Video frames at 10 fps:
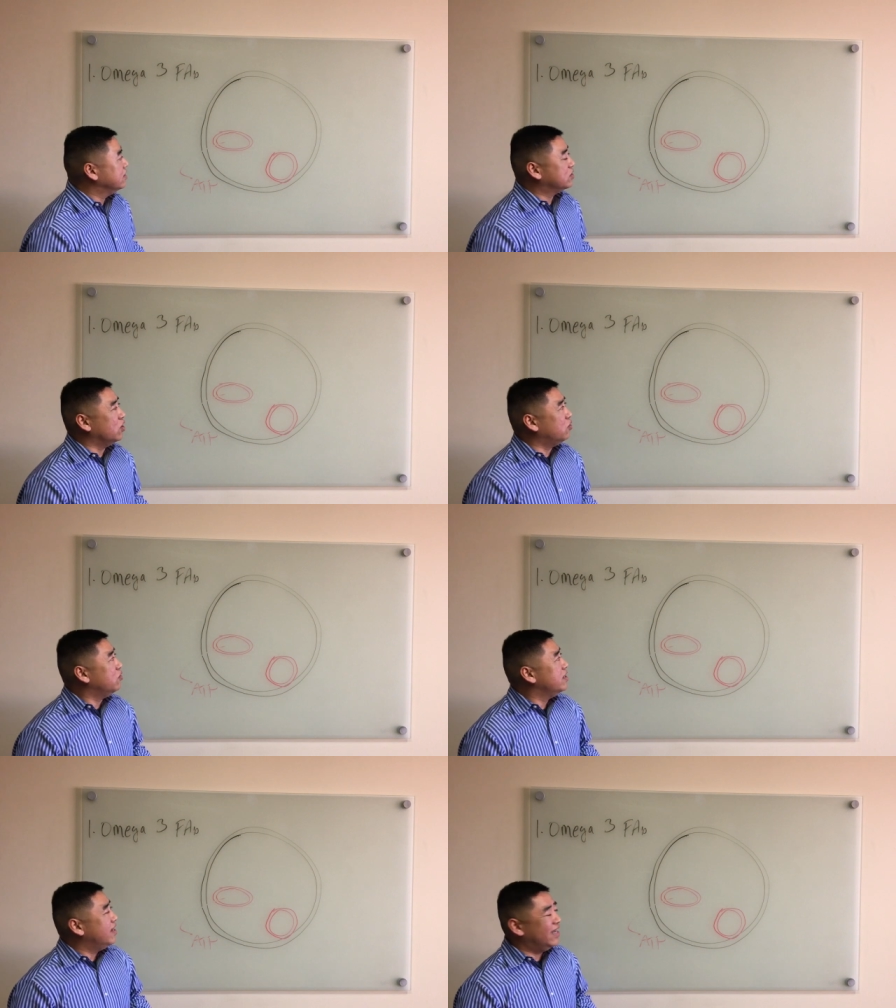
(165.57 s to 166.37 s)

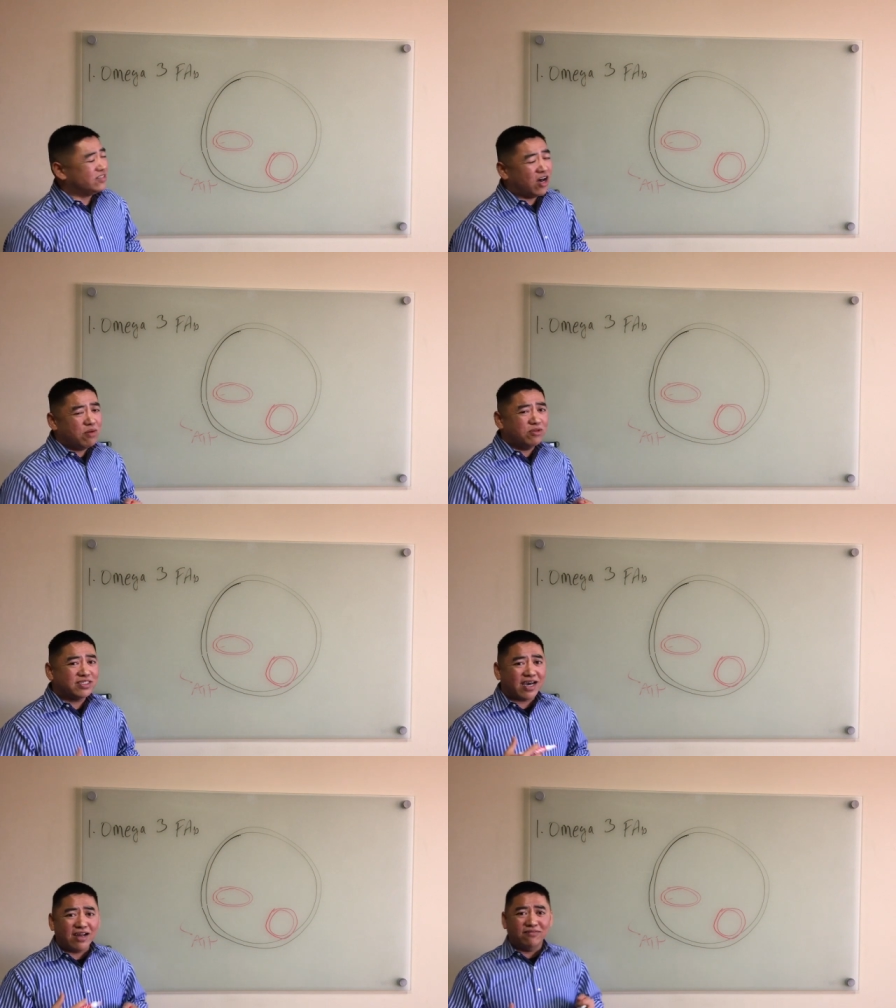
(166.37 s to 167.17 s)
So it's
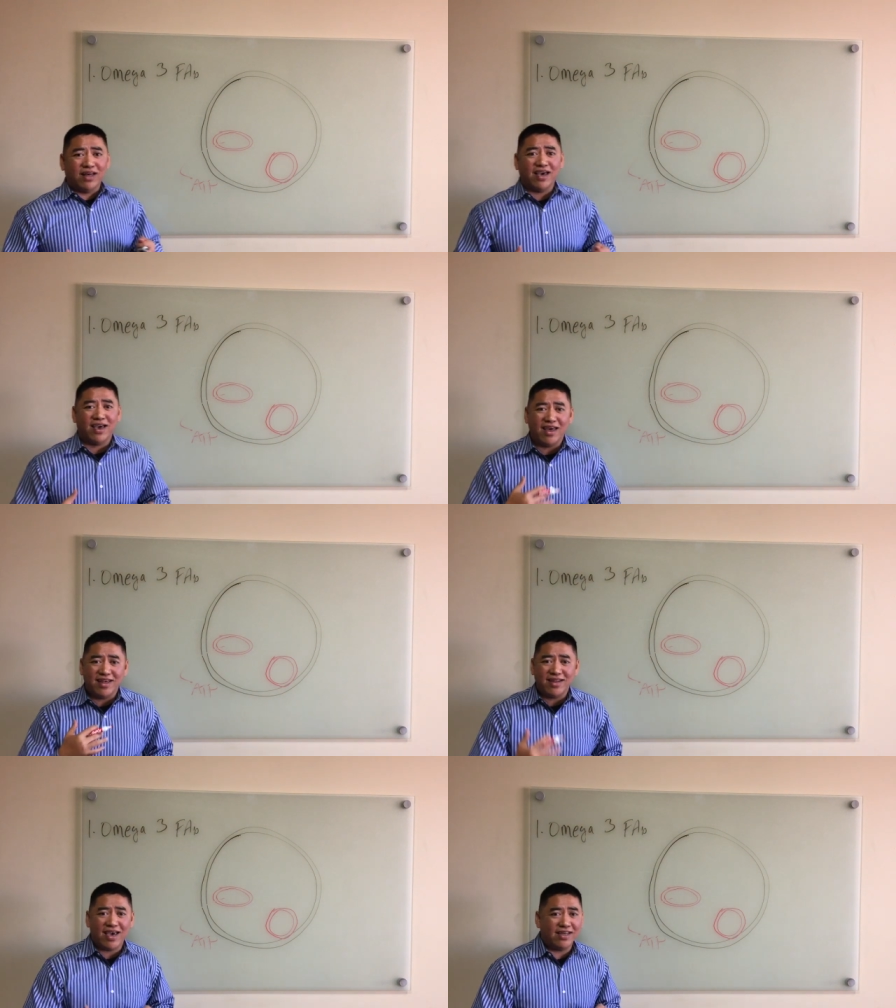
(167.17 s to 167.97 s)
almost kind of like an
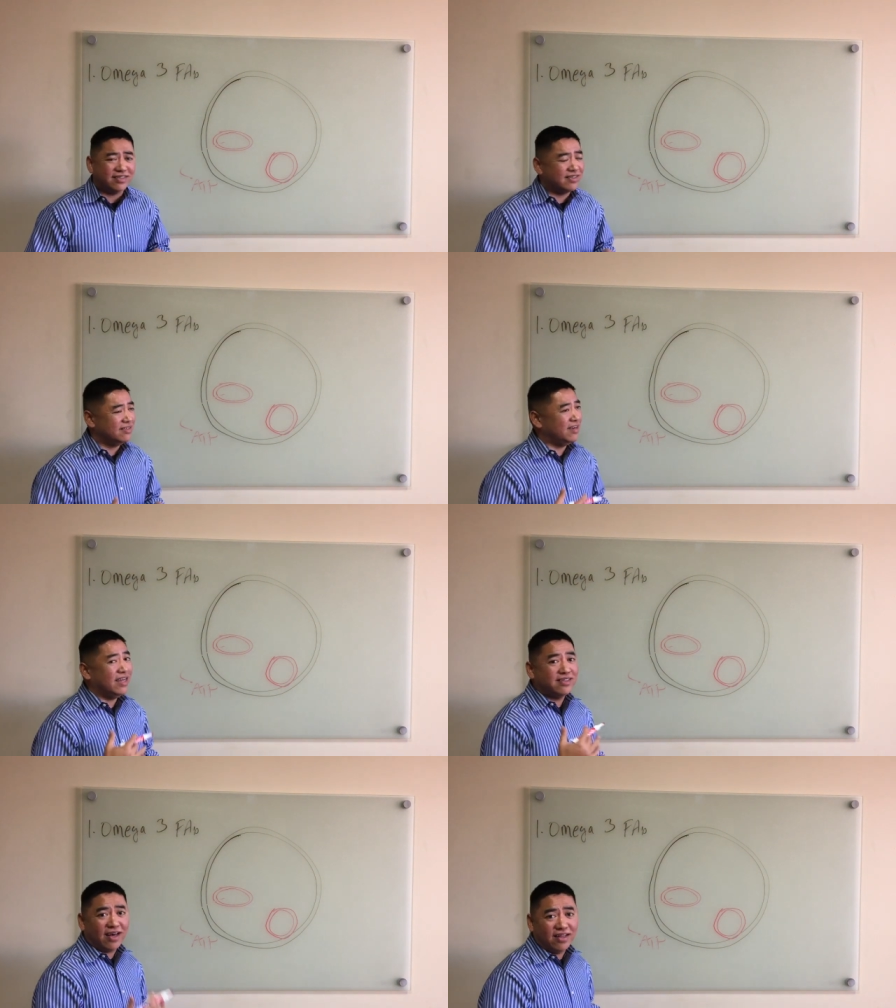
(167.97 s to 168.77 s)
innate
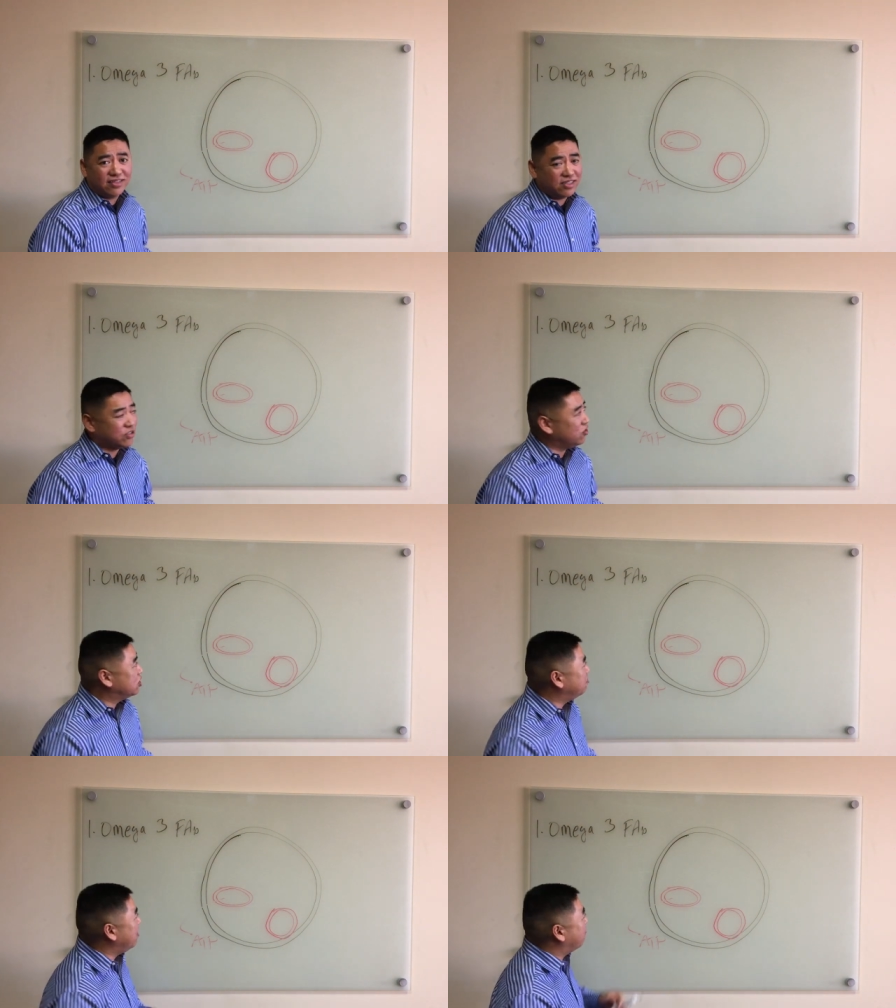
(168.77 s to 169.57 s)
intelligence, so to
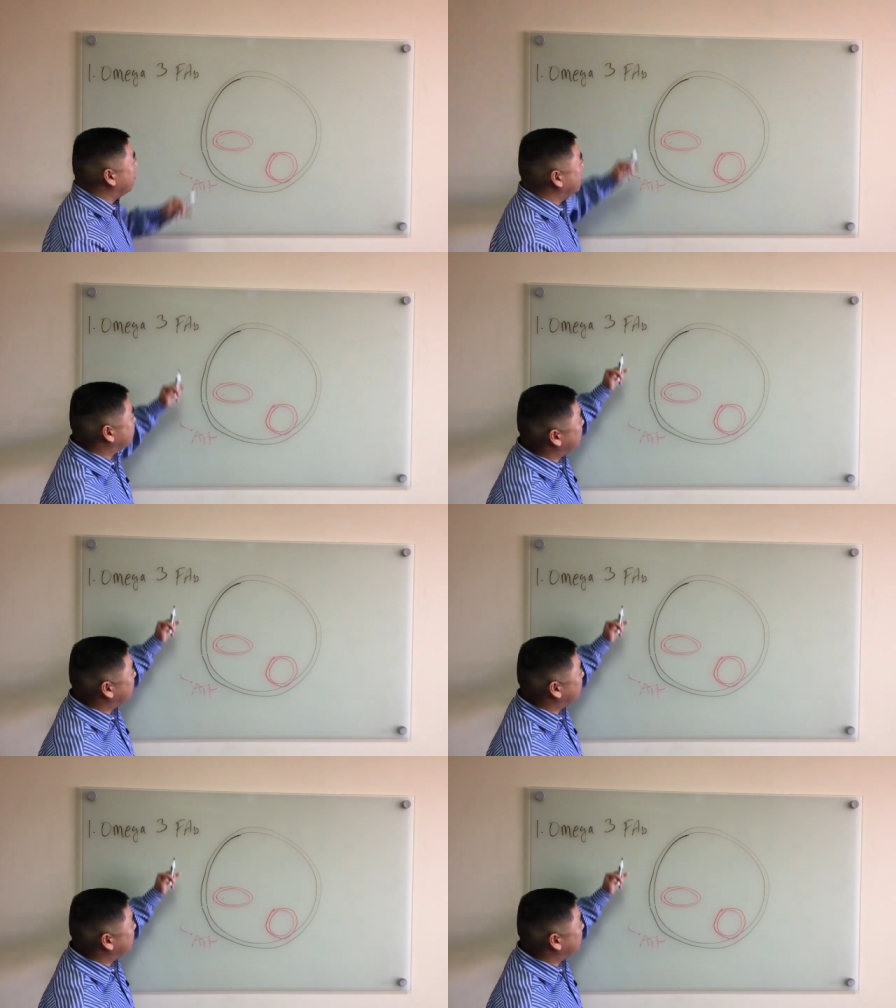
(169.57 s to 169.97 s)
speak, for these